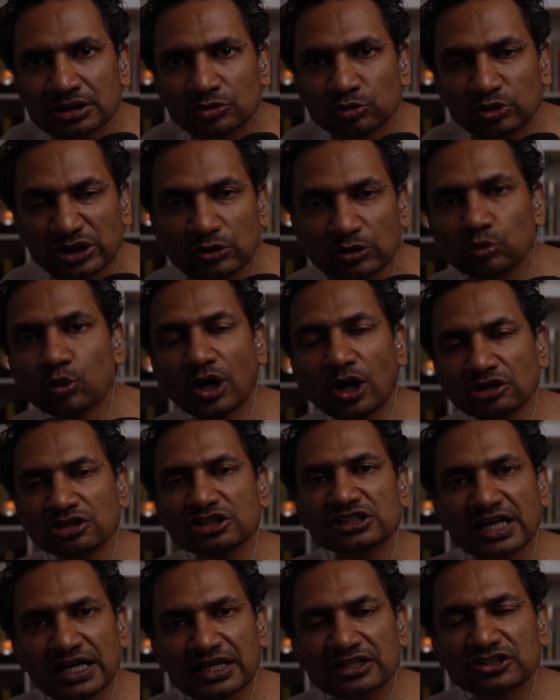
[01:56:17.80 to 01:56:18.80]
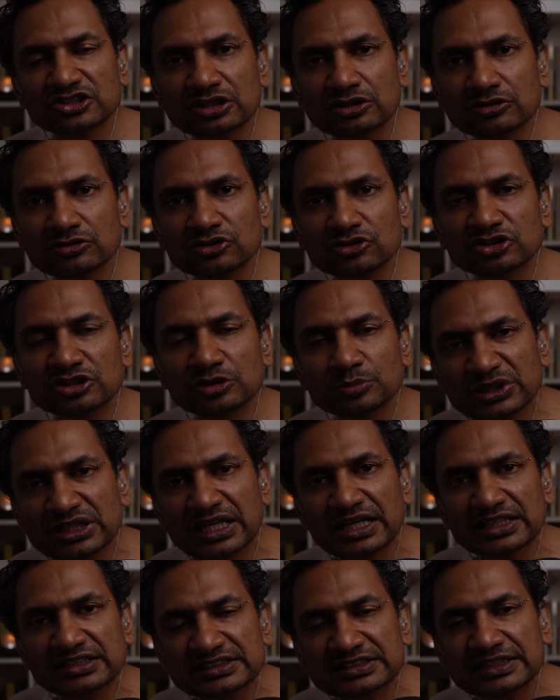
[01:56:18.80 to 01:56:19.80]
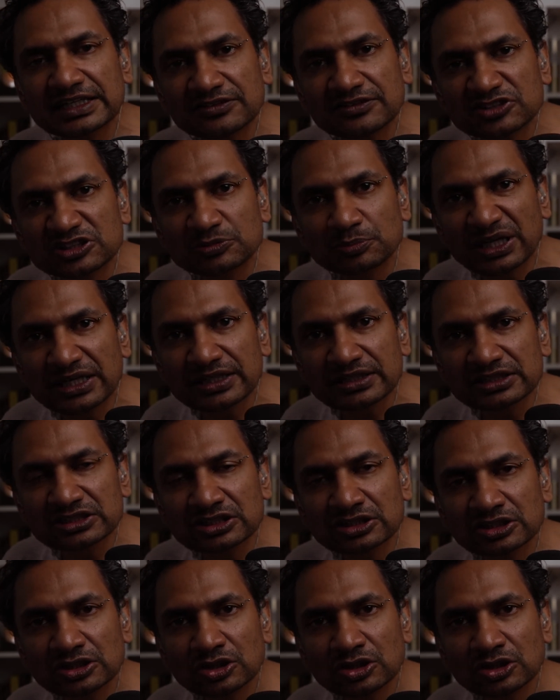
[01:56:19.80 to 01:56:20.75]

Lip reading: We want our schools to be that safe space